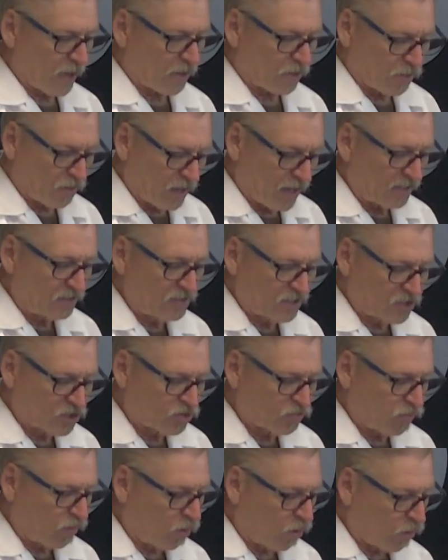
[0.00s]
let's
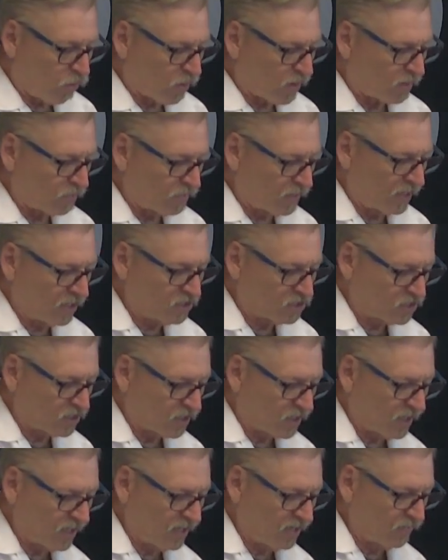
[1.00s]
explore what it means to
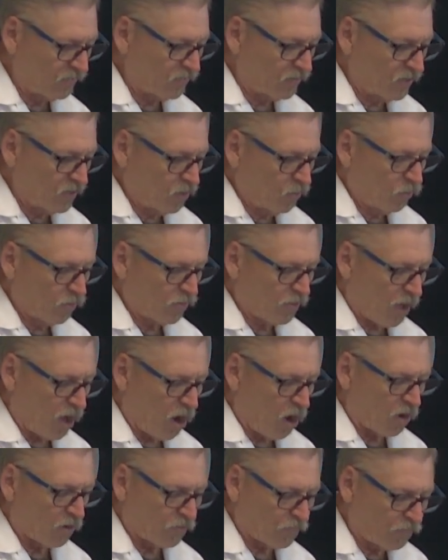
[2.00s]
live with a
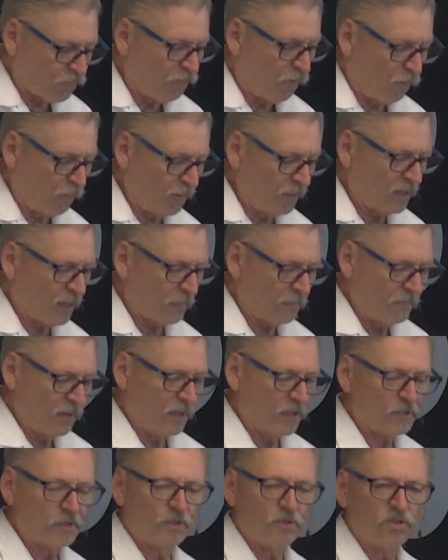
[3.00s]
heart fully
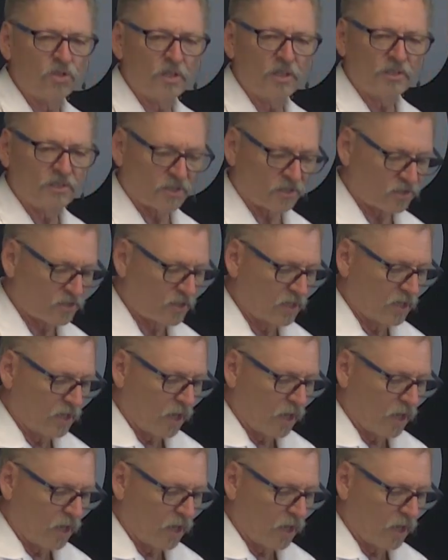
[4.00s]
committed to Jesus,